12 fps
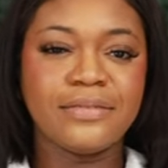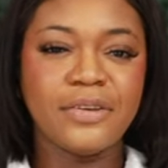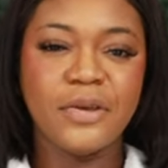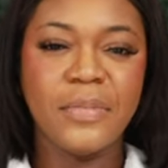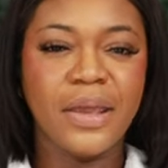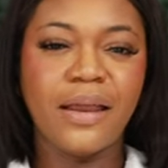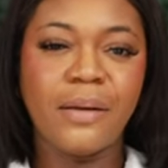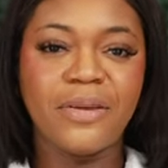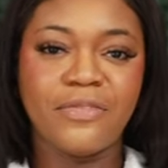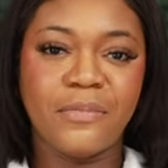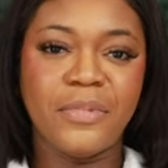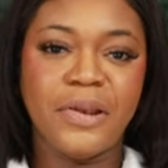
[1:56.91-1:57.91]
you may not be
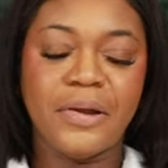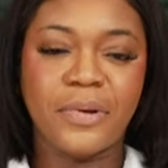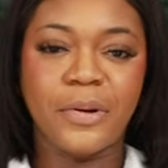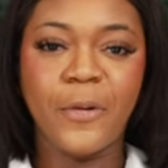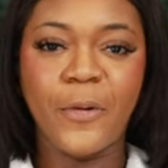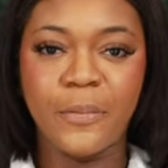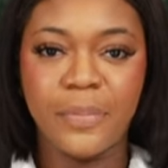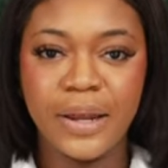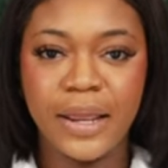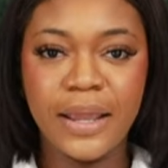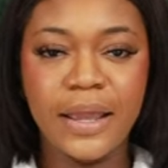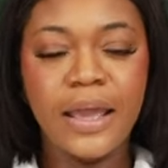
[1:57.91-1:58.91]
familiar with the
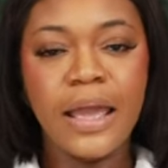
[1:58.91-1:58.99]
company,